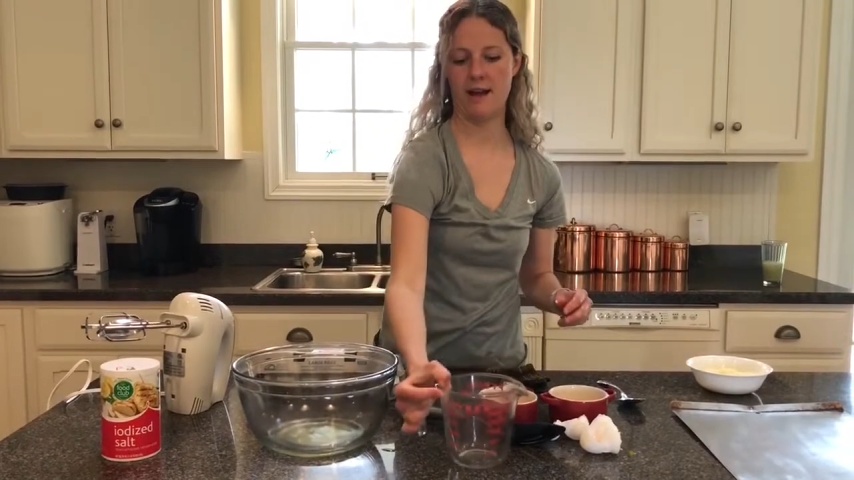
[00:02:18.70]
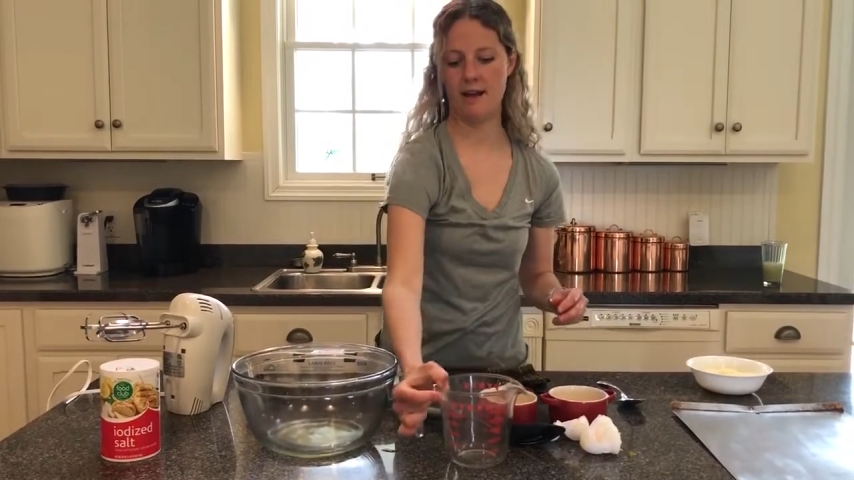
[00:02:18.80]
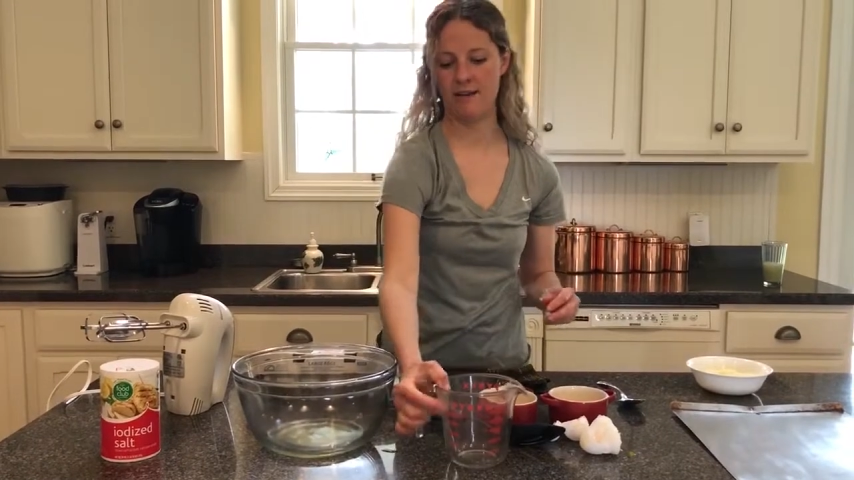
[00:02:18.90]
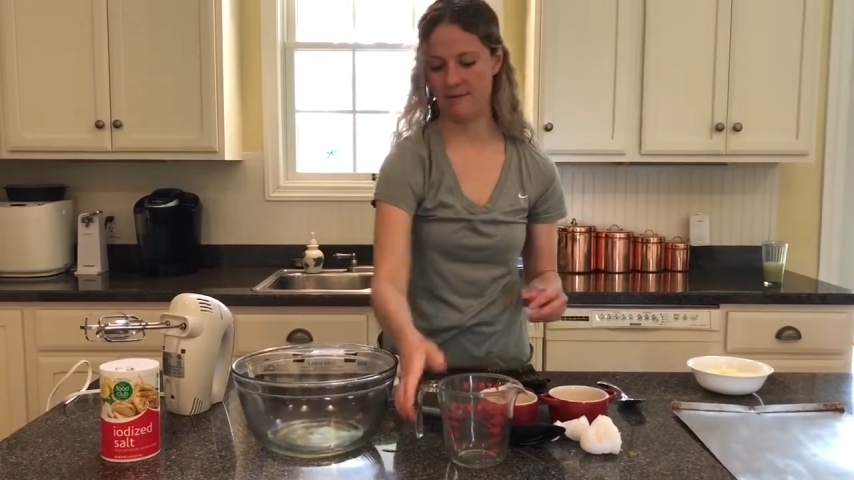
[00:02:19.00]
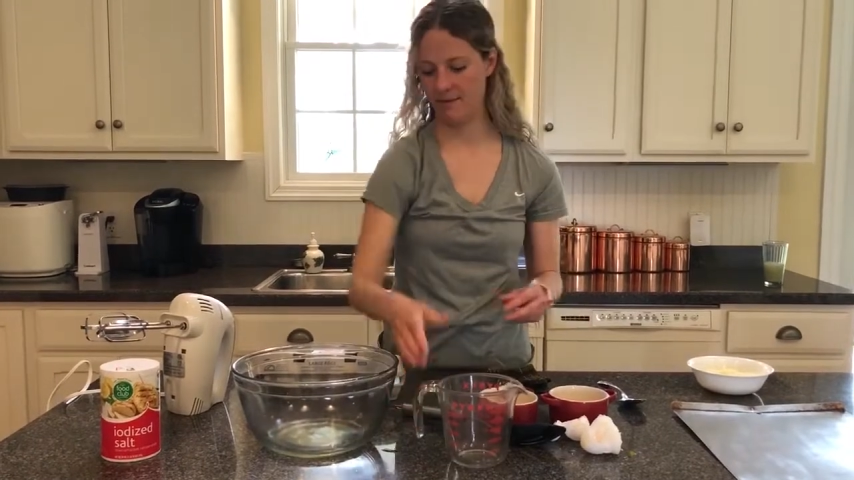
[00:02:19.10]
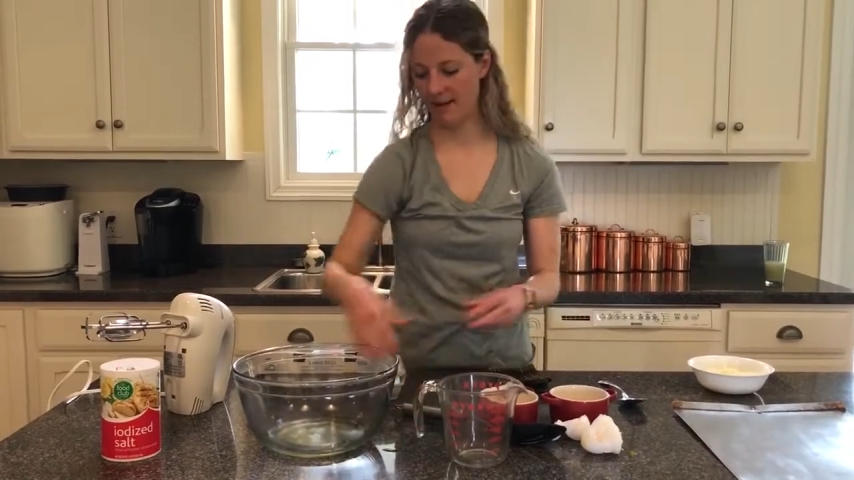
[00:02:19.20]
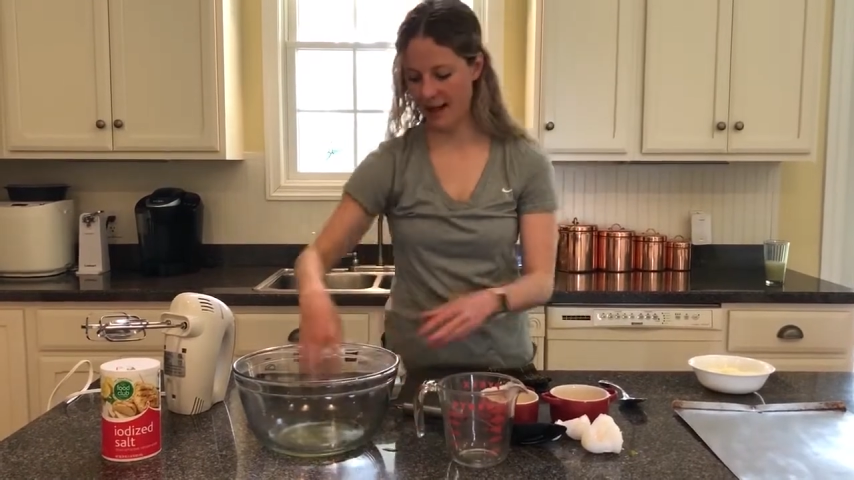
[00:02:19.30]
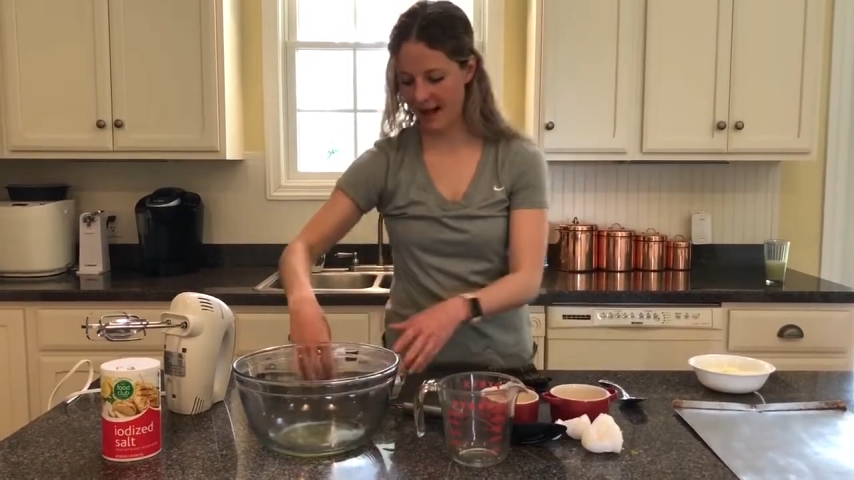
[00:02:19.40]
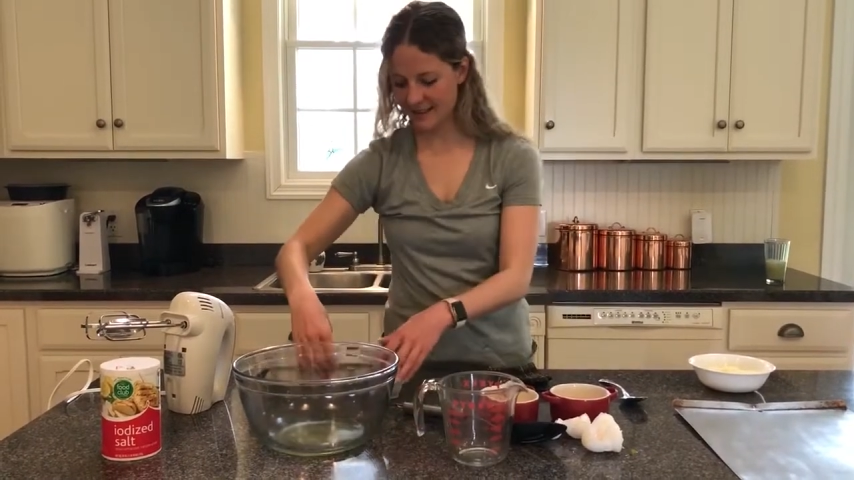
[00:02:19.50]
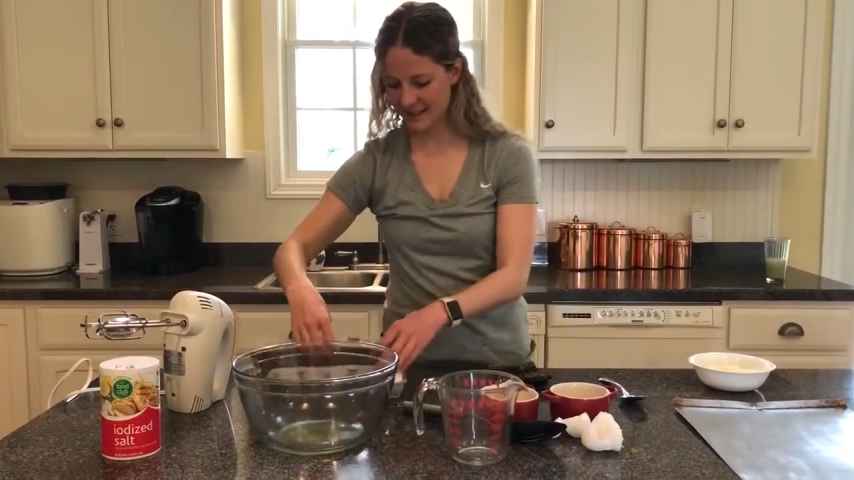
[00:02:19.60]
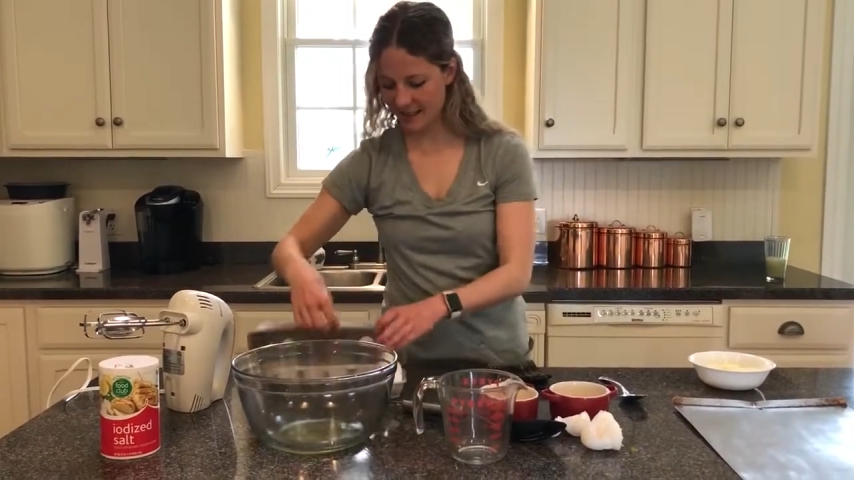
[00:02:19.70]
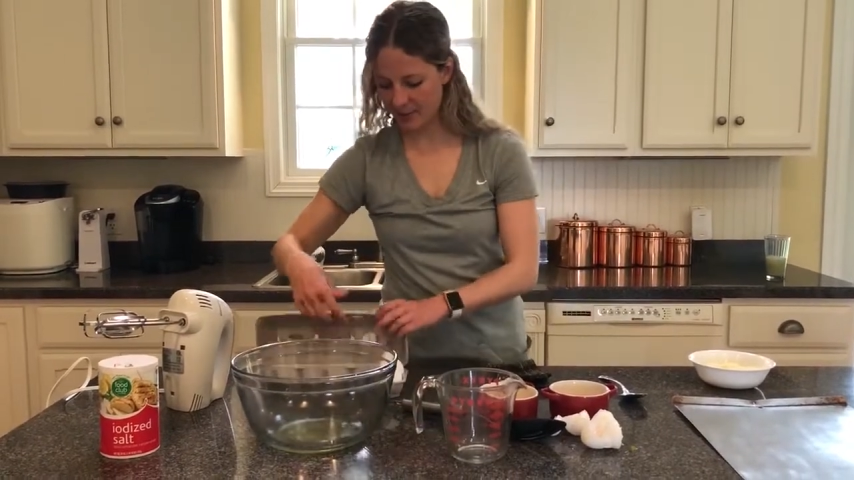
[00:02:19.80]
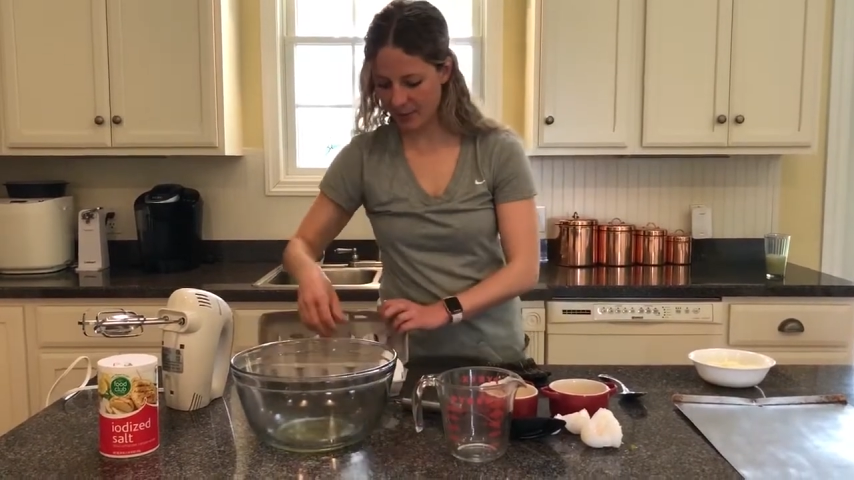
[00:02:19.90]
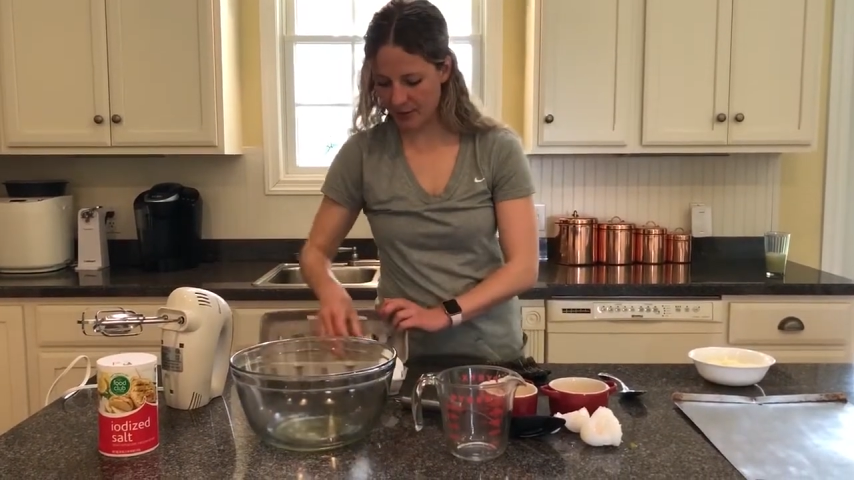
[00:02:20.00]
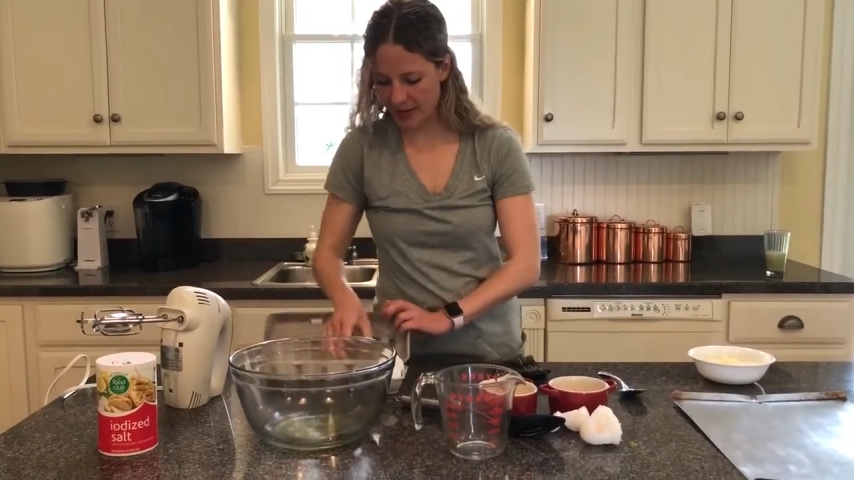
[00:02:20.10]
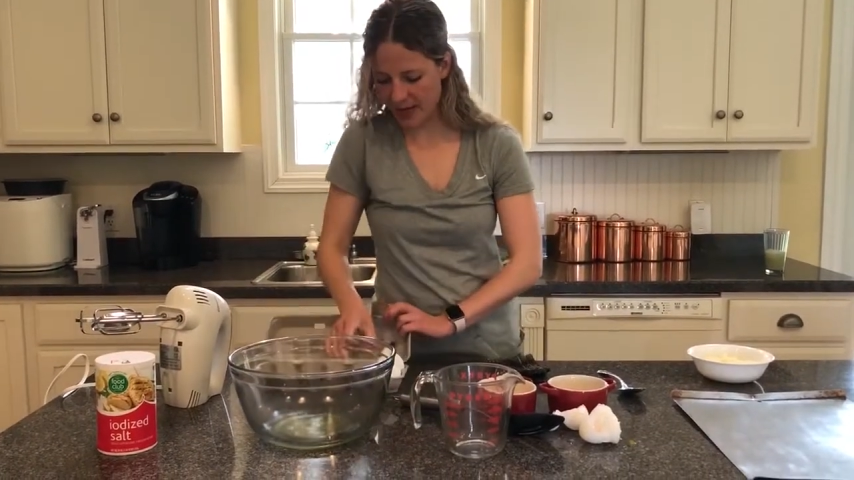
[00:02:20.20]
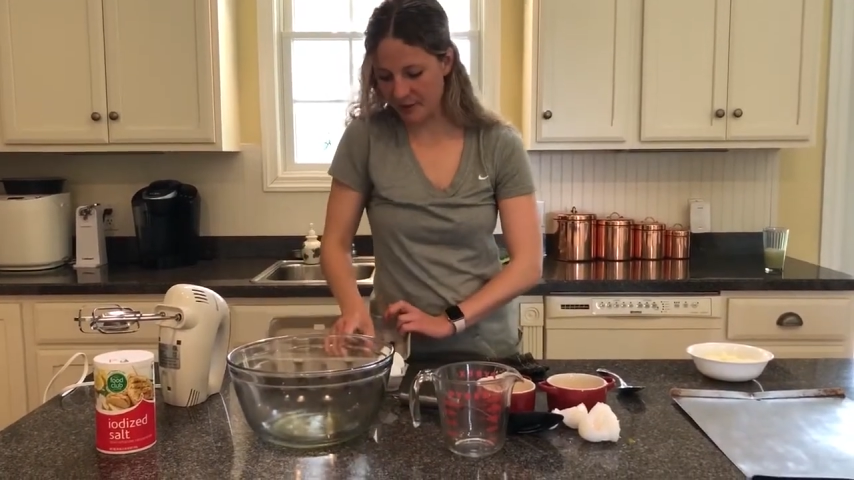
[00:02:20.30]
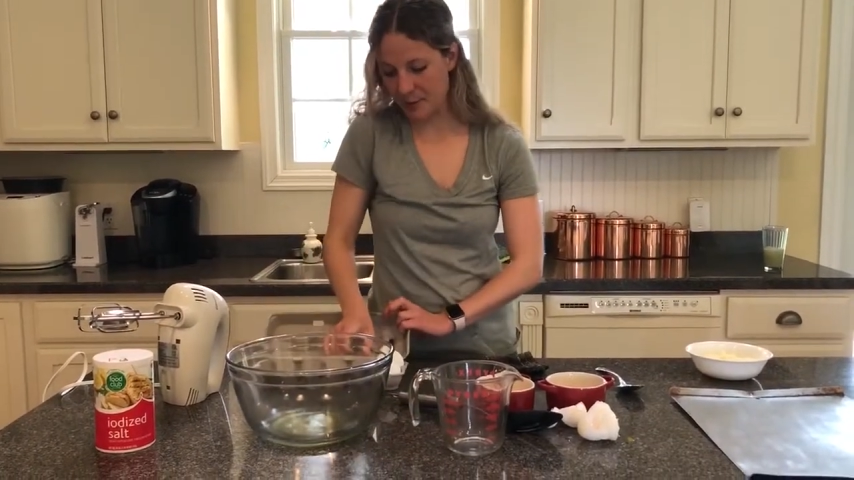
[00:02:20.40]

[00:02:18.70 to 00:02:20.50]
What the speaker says: and the last egg I'm going to crack,